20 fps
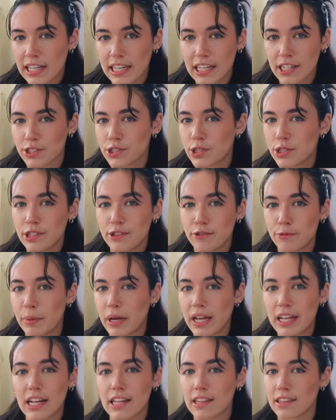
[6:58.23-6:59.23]
Like it shouldn't have
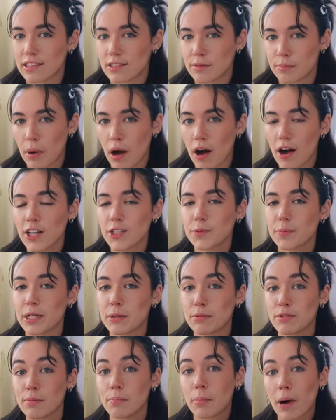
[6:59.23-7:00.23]
been in this box but
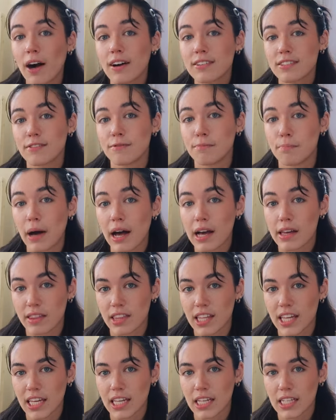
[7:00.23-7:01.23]
it was a box of my
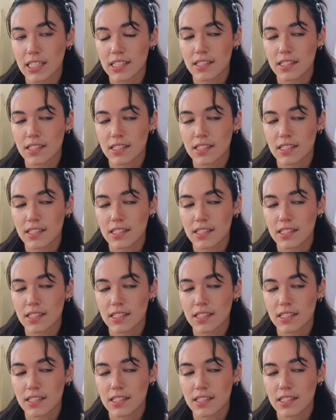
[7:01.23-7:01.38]
things.